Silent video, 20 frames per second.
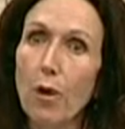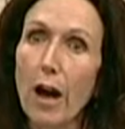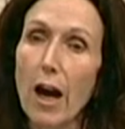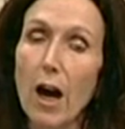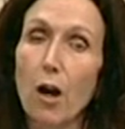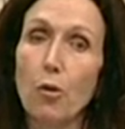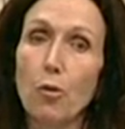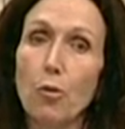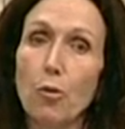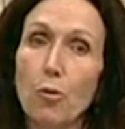
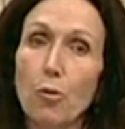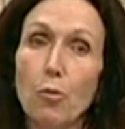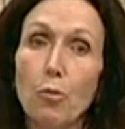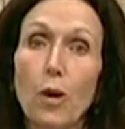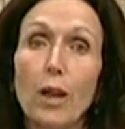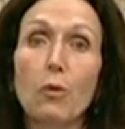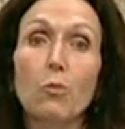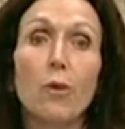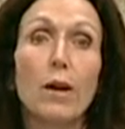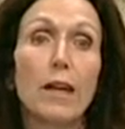
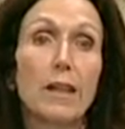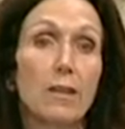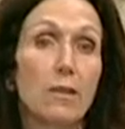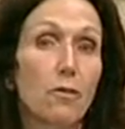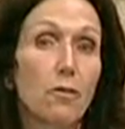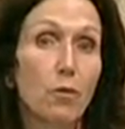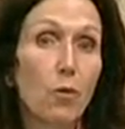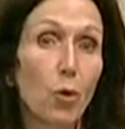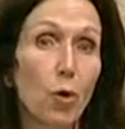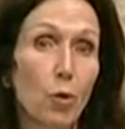one way
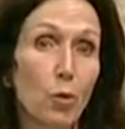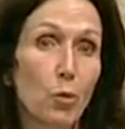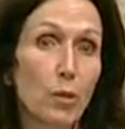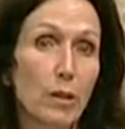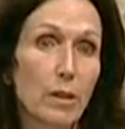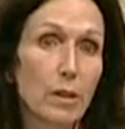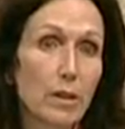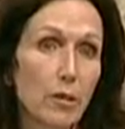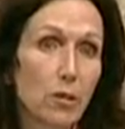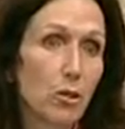
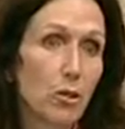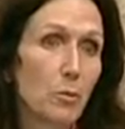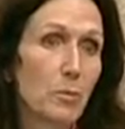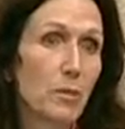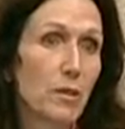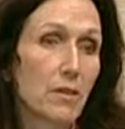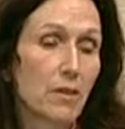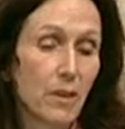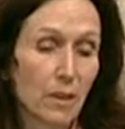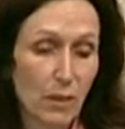forward in
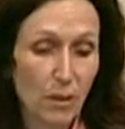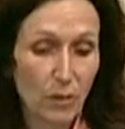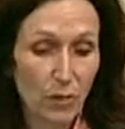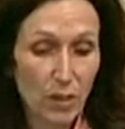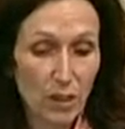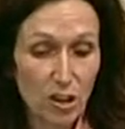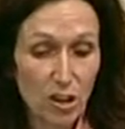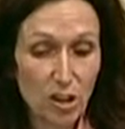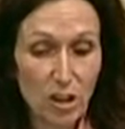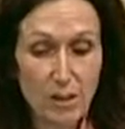terms of
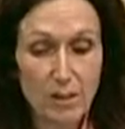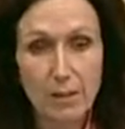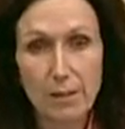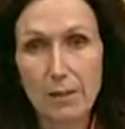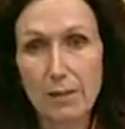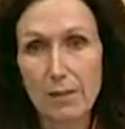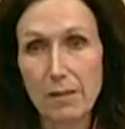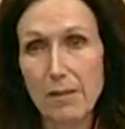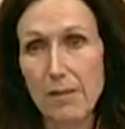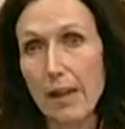delivering
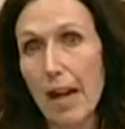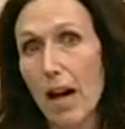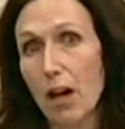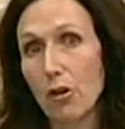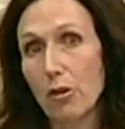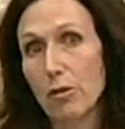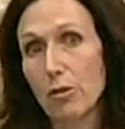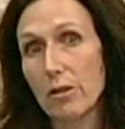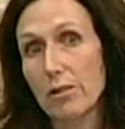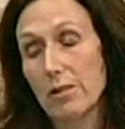justice is
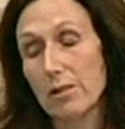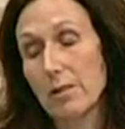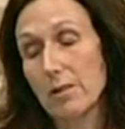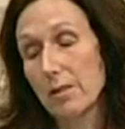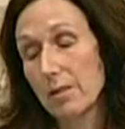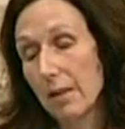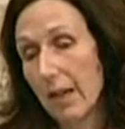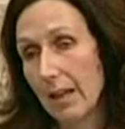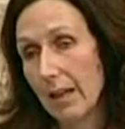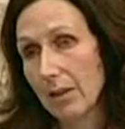how does the
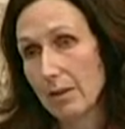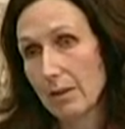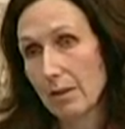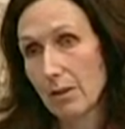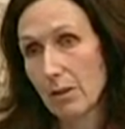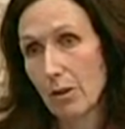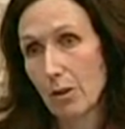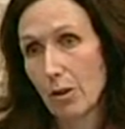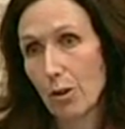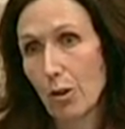state
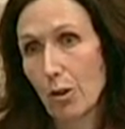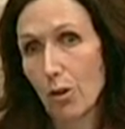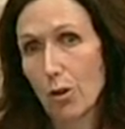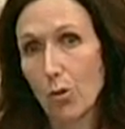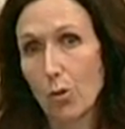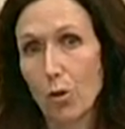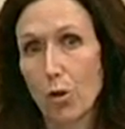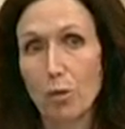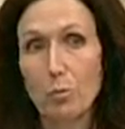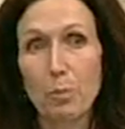
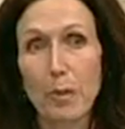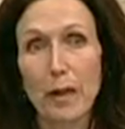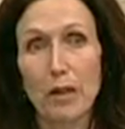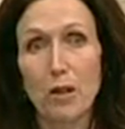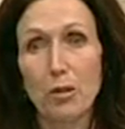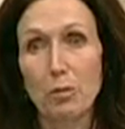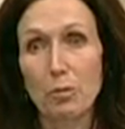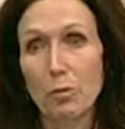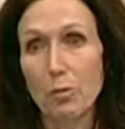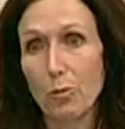work
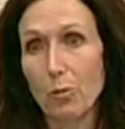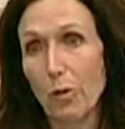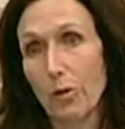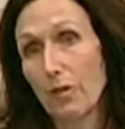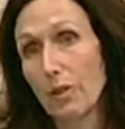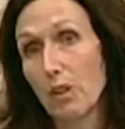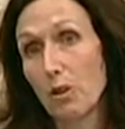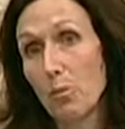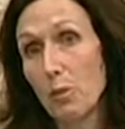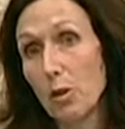better
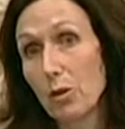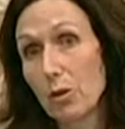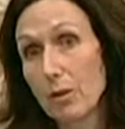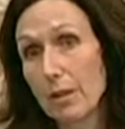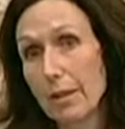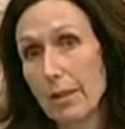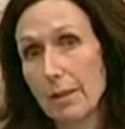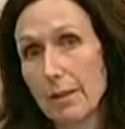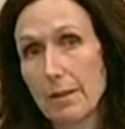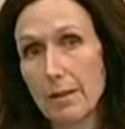with the
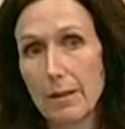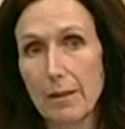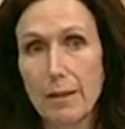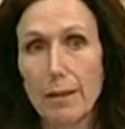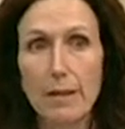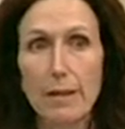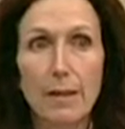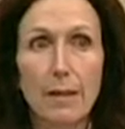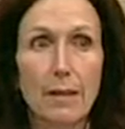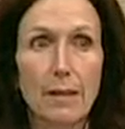community
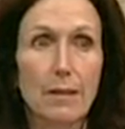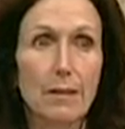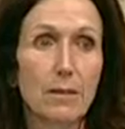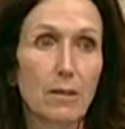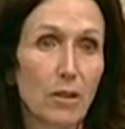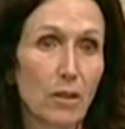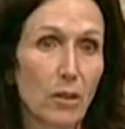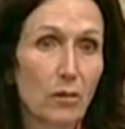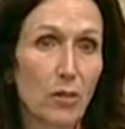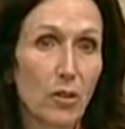in
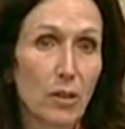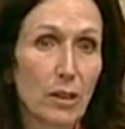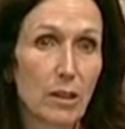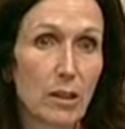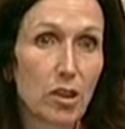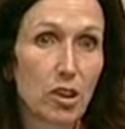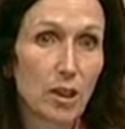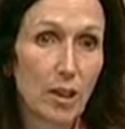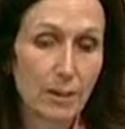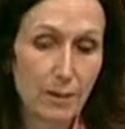
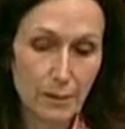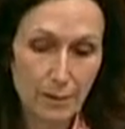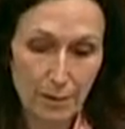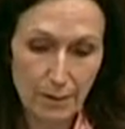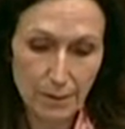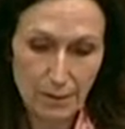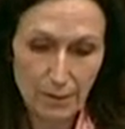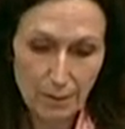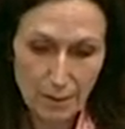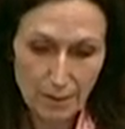delivering
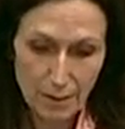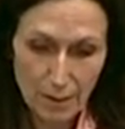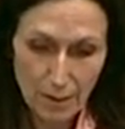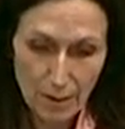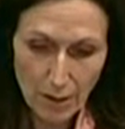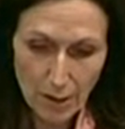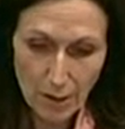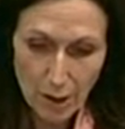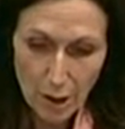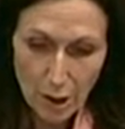justice.
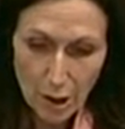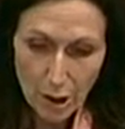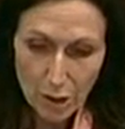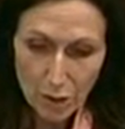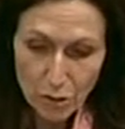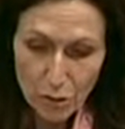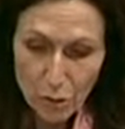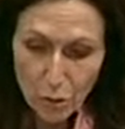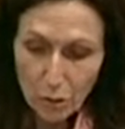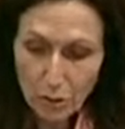
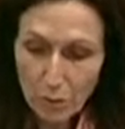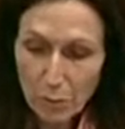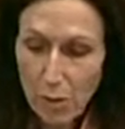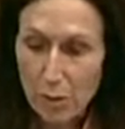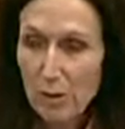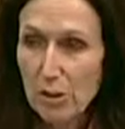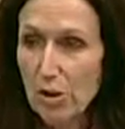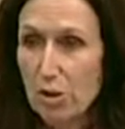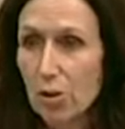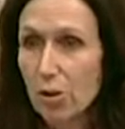So from a
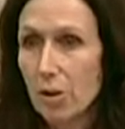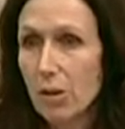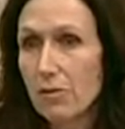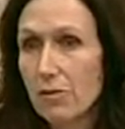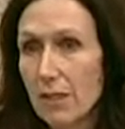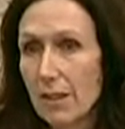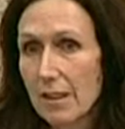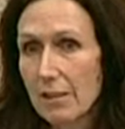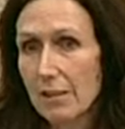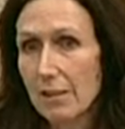restorative
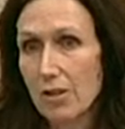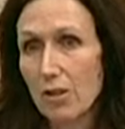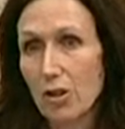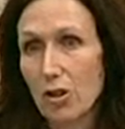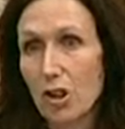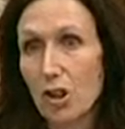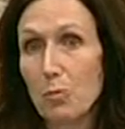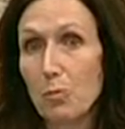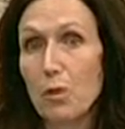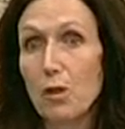justice
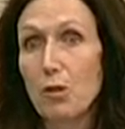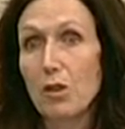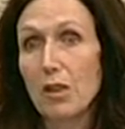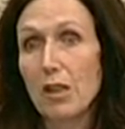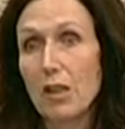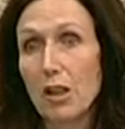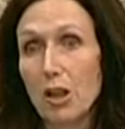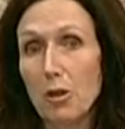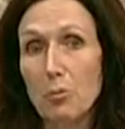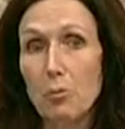or
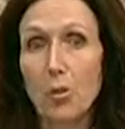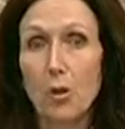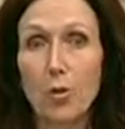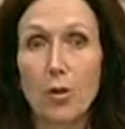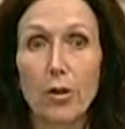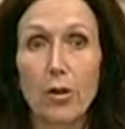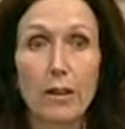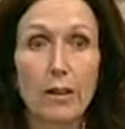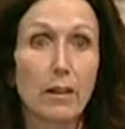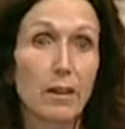
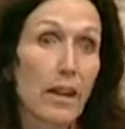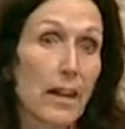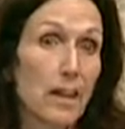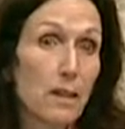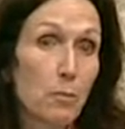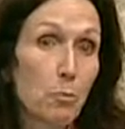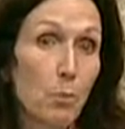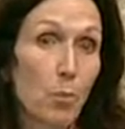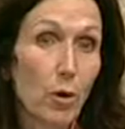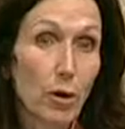community-born and
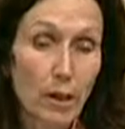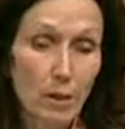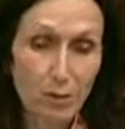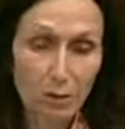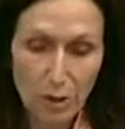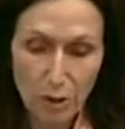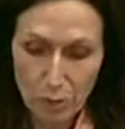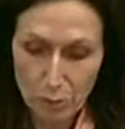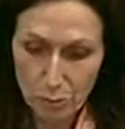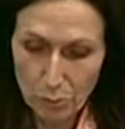led point of
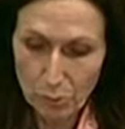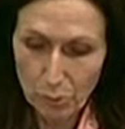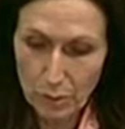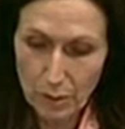view,